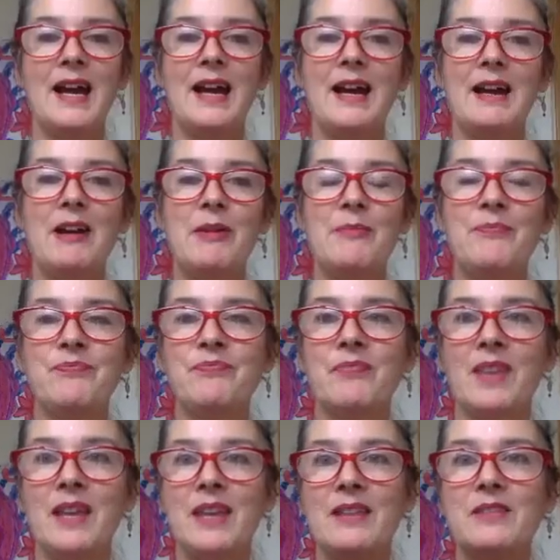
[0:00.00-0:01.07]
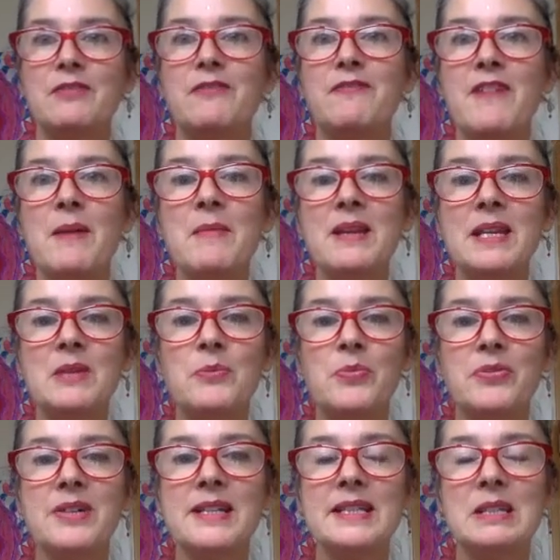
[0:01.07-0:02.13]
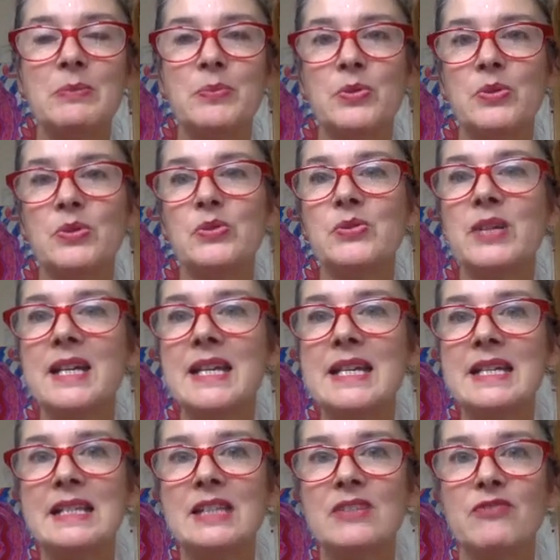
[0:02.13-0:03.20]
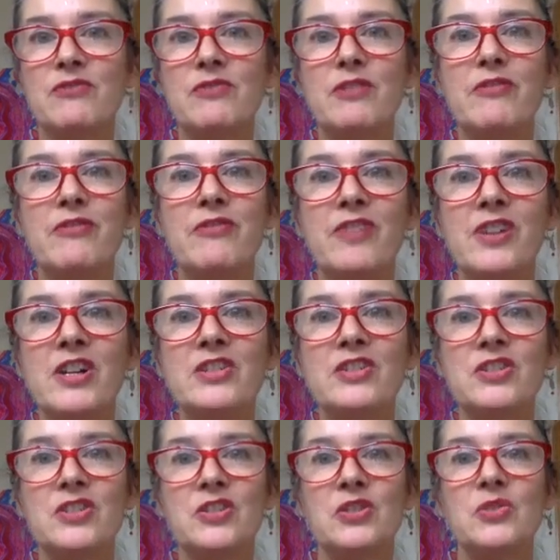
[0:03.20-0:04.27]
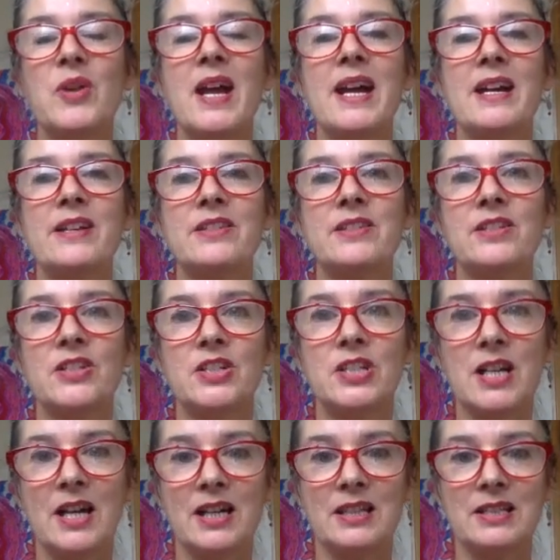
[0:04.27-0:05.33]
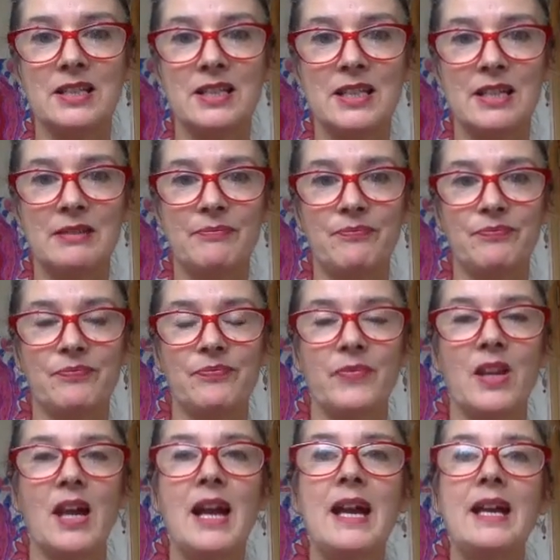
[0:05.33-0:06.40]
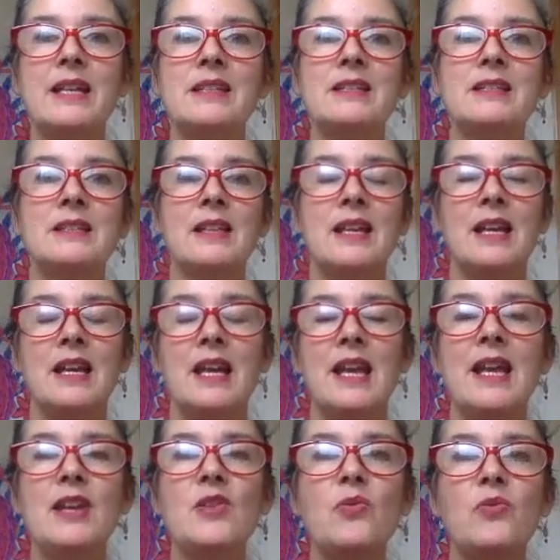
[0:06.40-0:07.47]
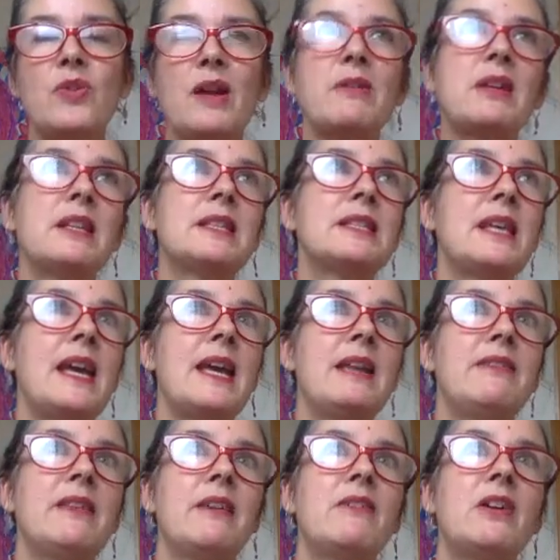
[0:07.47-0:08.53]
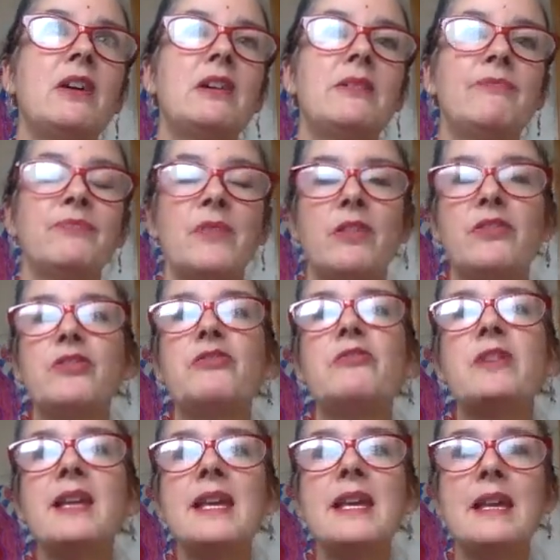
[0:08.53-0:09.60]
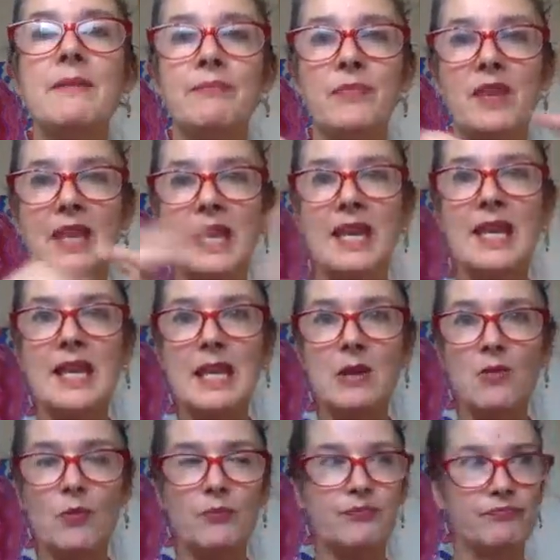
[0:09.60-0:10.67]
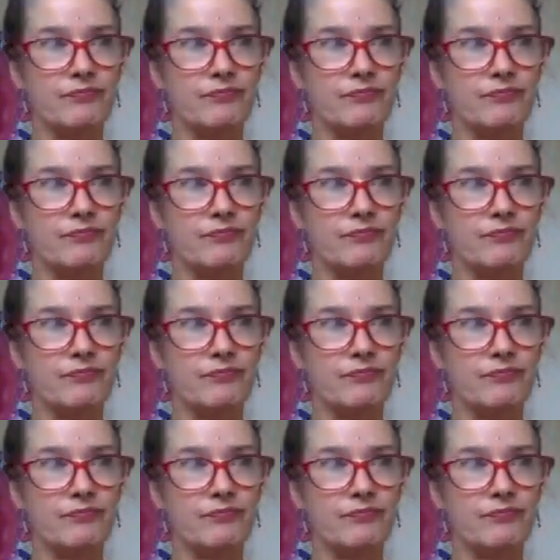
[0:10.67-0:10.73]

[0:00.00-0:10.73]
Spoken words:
The feminine principle is referred to as Shakti. And, you know, I'm going to say there are three key